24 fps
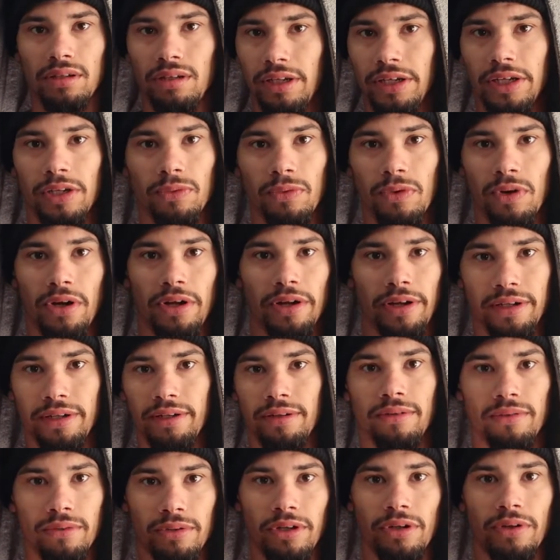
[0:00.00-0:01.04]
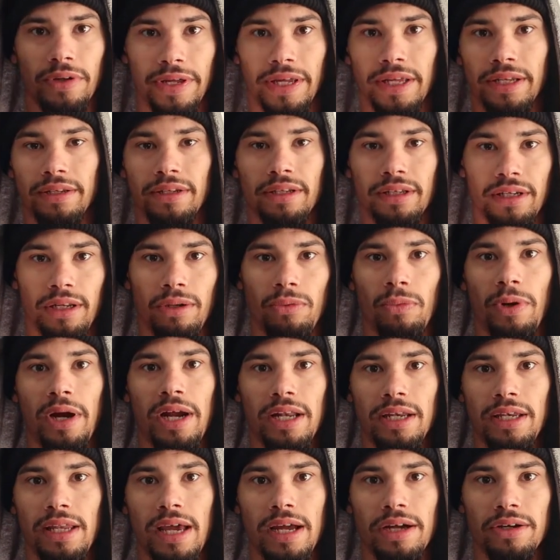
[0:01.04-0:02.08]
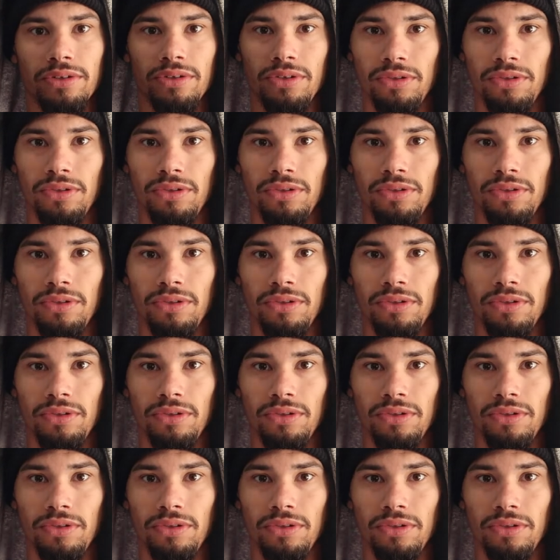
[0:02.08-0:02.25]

clean one and oil it and then wait a day or